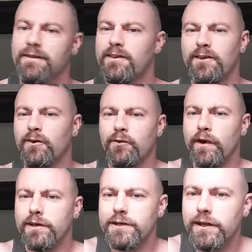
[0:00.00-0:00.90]
You're not
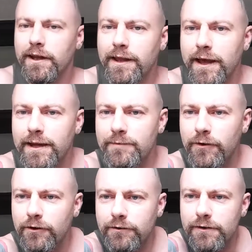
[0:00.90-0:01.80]
right shit like that
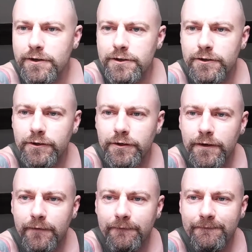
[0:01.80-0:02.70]
anymore. You should.